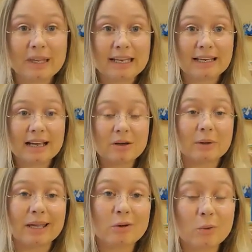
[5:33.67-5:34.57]
Now,
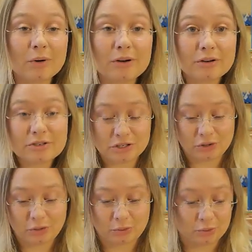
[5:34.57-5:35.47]
in order
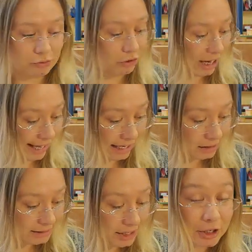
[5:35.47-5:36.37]
to draw
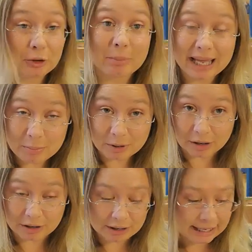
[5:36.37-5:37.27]
angles on your
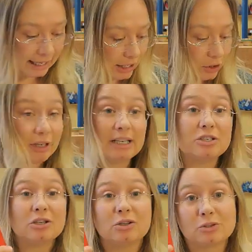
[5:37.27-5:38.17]
paper, you need
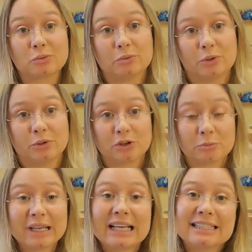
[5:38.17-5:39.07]
to use a ruler
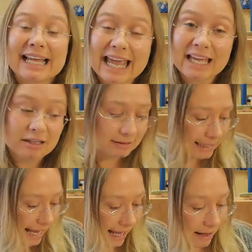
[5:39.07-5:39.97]
because angles
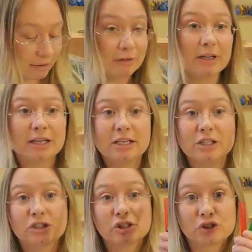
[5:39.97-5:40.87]
have
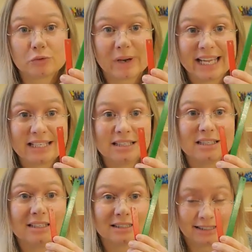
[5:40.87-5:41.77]
straight
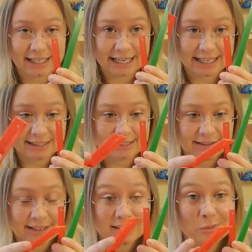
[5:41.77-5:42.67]
sides.
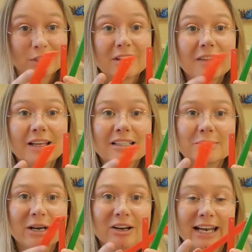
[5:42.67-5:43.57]
That's one of the things
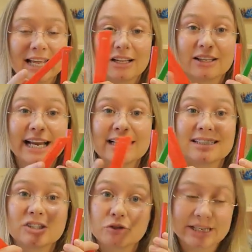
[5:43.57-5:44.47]
about an angle. It has a
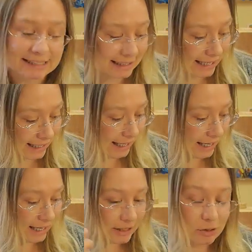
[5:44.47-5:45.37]
straight side.
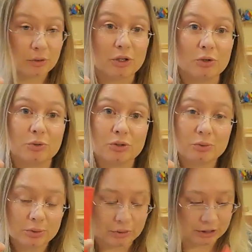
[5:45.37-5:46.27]
So use a
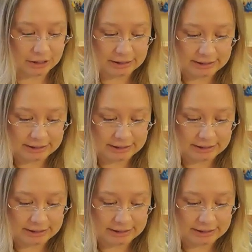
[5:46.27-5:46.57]
ruler.